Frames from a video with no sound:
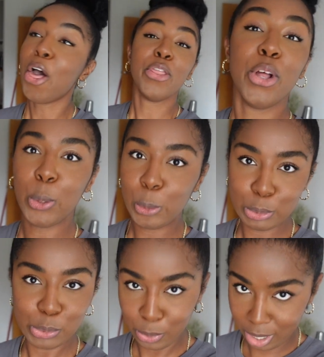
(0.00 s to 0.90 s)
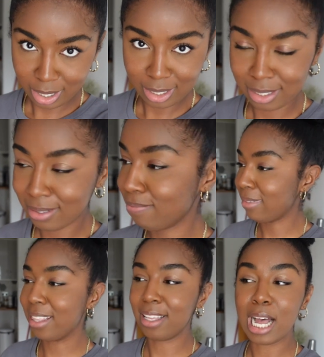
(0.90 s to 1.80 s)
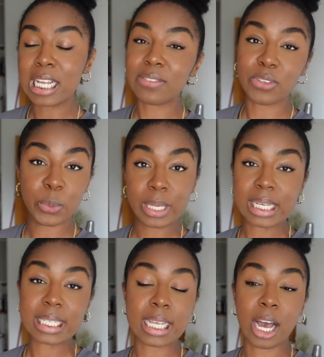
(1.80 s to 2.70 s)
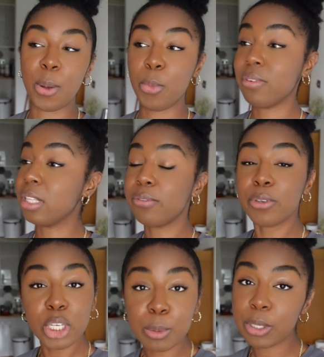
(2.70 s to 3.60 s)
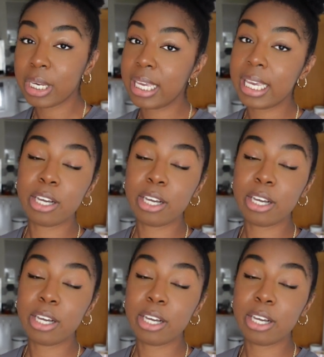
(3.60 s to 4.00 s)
the Lord's work in the last few weeks within the food community,